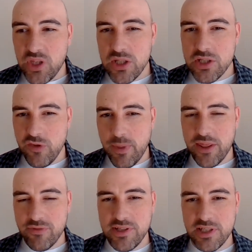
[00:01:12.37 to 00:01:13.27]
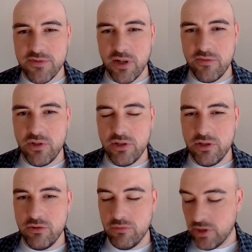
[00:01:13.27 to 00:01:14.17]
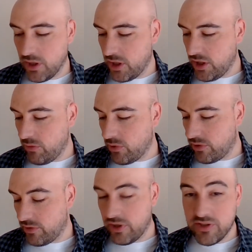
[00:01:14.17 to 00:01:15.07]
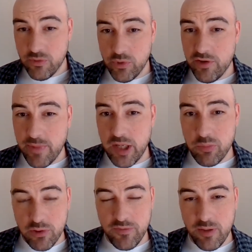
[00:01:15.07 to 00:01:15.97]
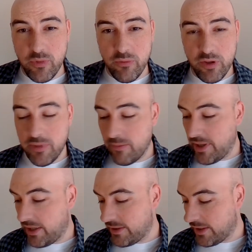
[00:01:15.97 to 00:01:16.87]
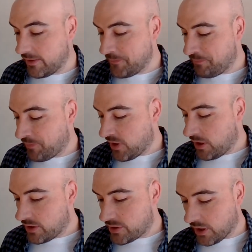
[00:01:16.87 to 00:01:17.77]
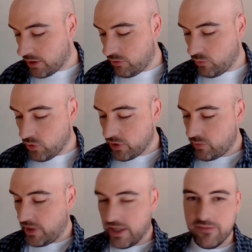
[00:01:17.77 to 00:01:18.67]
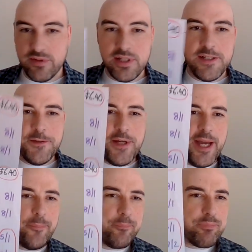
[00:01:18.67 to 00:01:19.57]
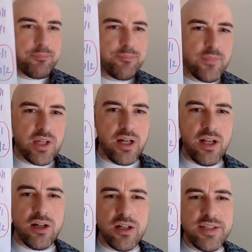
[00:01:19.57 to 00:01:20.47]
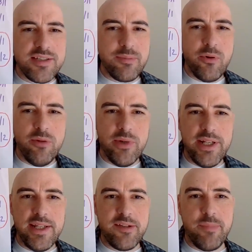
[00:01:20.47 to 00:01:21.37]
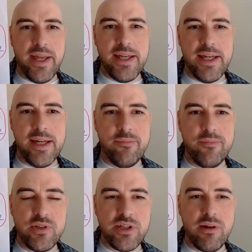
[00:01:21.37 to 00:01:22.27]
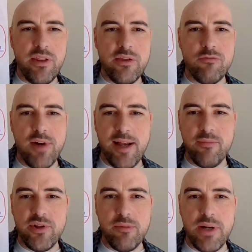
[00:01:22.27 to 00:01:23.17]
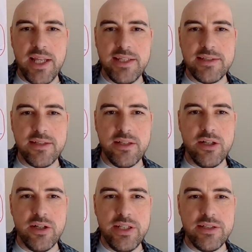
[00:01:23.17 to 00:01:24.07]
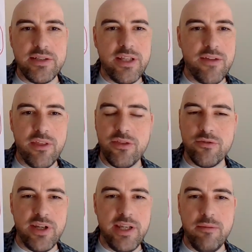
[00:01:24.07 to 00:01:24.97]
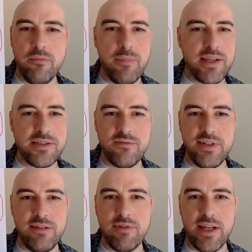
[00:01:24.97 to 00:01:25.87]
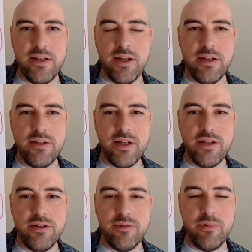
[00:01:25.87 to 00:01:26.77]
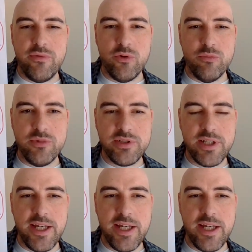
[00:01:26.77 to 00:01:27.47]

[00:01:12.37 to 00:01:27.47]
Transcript: So if you bet 365, you still wouldn't have made a profit, but it would have been a better day. So what did we have? A lot of disappointment in this bet. So other than Rams that placed at nines, the other three massively ran and underperformed.